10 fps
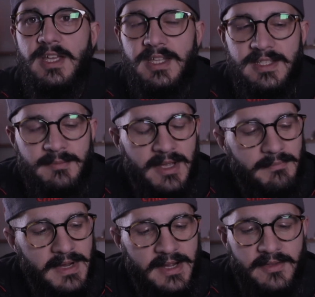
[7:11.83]
It's in my
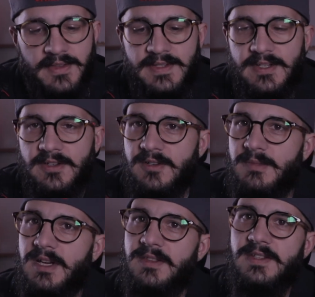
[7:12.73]
mouth, it's in her
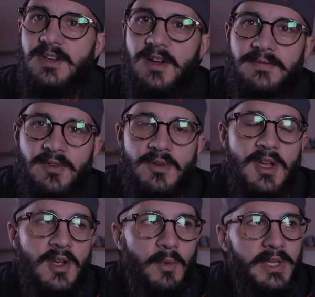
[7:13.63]
mouth, it's awful.
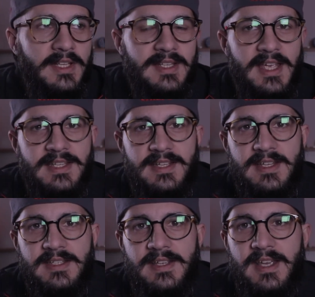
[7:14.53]
We can taste
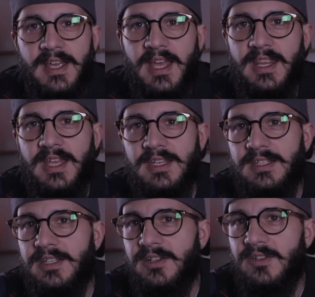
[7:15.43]
it, and then,
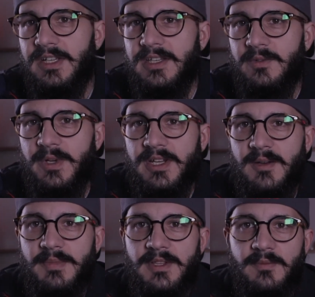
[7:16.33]
you know, like, you wake
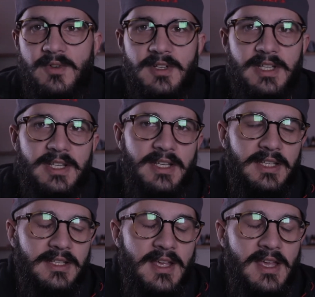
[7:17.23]
up in the morning,
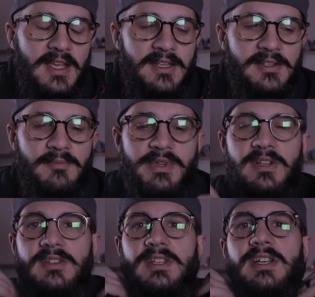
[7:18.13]
and, and your
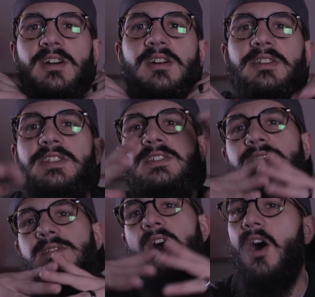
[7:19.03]
beard's, like, all this,
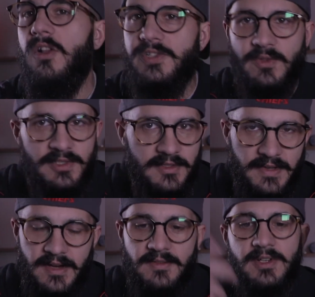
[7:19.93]
all sorts of
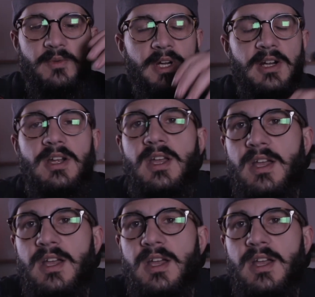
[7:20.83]
everywhere.